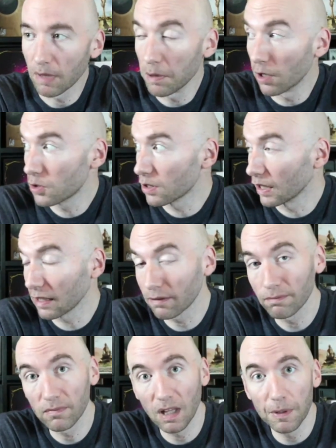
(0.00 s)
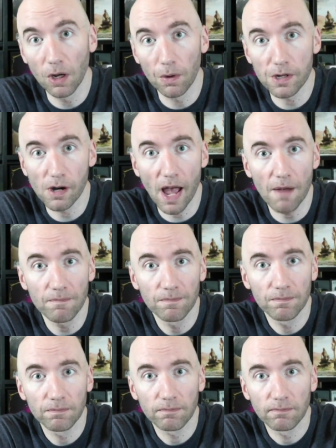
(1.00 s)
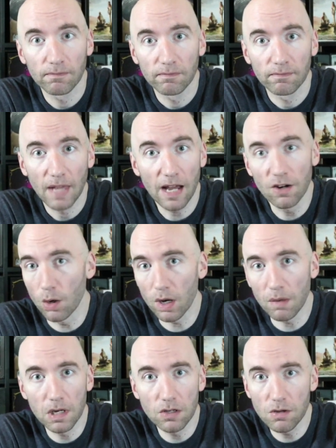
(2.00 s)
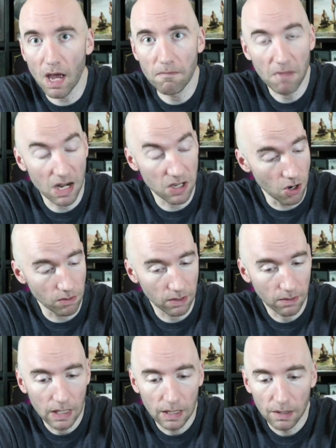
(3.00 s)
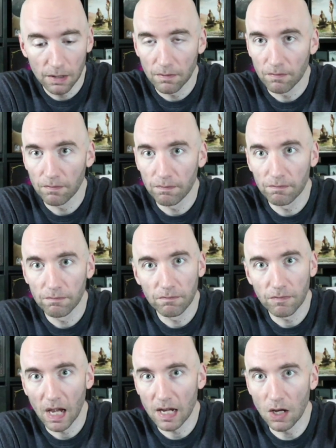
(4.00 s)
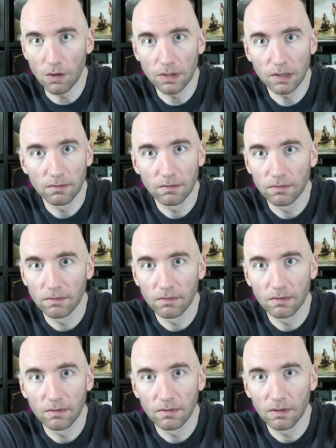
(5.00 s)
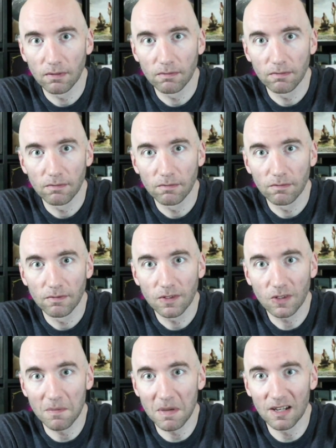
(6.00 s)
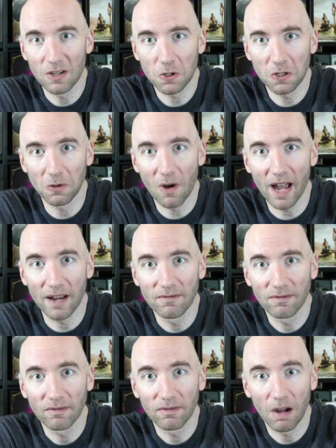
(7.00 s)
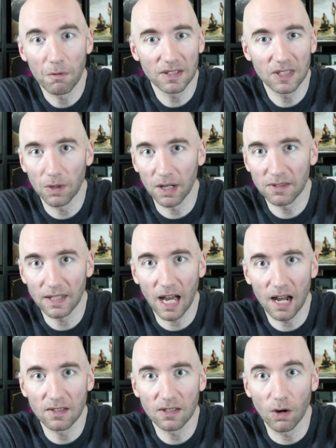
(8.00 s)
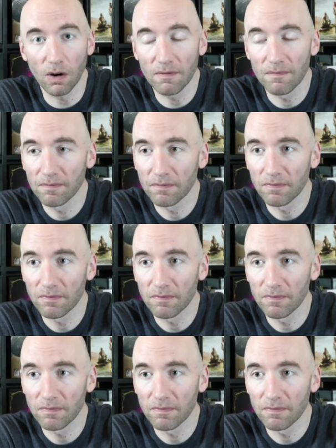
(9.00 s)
Let me know what you think. Let me know where you're at. I don't know what I'm going to do yet. I don't. I don't. It's going to be an interesting ride. I want to see what else they got in store.